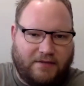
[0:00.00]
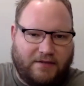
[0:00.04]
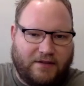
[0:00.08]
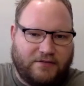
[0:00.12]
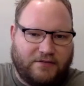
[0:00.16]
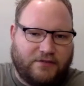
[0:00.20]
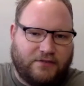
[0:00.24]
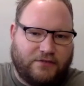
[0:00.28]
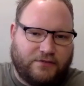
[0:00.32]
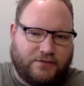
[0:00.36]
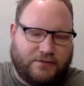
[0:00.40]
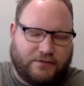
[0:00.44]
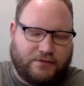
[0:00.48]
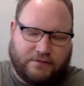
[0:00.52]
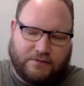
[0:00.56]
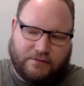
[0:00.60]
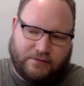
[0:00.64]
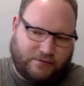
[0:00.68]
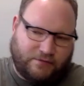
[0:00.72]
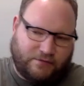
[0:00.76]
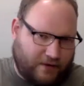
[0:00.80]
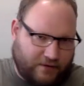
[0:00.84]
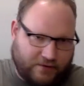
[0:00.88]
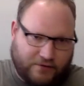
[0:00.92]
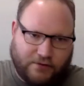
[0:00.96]
This is
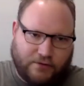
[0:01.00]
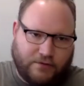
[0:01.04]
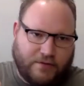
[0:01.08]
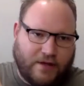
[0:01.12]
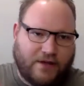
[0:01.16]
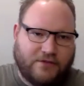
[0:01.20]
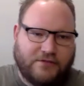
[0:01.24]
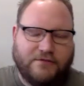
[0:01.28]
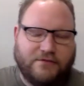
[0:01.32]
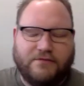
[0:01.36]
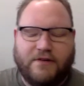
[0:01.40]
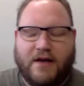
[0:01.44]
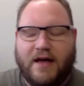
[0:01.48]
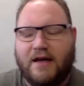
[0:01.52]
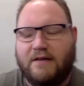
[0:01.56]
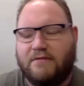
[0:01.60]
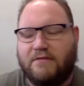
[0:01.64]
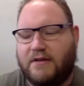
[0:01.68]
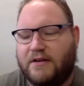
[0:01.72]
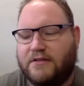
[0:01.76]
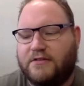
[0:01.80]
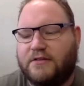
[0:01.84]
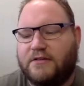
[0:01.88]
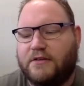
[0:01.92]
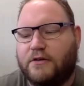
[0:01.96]
since 2005
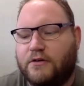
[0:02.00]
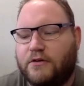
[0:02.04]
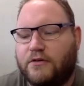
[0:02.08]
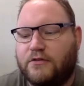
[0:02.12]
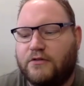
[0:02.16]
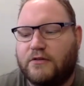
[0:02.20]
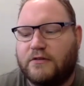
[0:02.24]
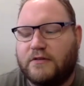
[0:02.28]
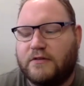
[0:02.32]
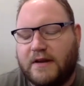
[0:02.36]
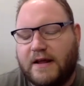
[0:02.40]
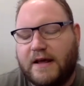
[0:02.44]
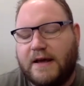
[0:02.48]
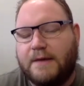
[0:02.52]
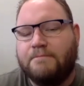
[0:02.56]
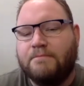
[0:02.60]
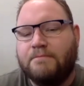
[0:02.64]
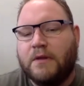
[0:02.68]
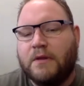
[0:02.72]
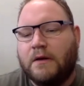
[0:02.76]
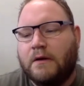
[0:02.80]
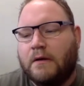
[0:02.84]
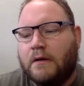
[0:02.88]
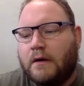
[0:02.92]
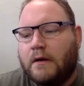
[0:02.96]
and I still use it today.
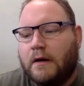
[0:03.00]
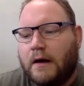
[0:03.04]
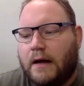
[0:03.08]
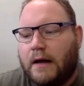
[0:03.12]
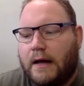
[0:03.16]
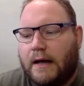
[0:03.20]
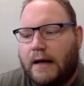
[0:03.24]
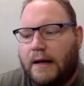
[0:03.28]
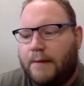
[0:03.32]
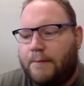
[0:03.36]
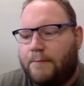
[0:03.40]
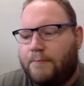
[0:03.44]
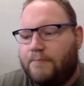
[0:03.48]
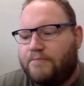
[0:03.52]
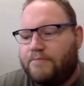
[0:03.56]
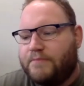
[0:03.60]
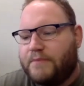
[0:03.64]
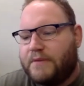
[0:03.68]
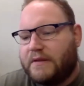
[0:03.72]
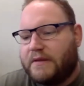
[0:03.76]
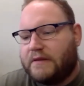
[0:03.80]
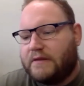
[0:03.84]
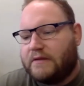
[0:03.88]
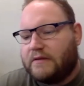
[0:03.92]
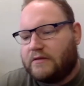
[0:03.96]

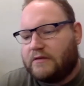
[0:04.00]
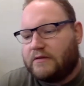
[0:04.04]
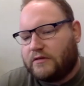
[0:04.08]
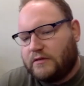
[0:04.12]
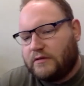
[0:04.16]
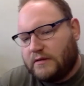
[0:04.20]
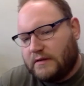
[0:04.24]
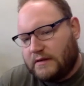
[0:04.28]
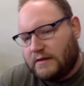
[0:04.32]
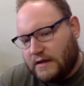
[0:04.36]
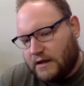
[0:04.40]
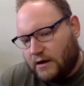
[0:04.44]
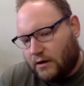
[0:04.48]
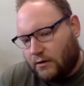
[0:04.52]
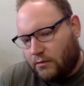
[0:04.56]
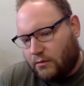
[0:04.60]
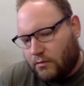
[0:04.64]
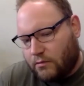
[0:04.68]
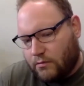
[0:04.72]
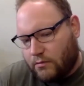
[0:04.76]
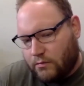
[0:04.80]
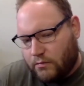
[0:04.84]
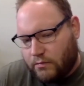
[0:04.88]
You know,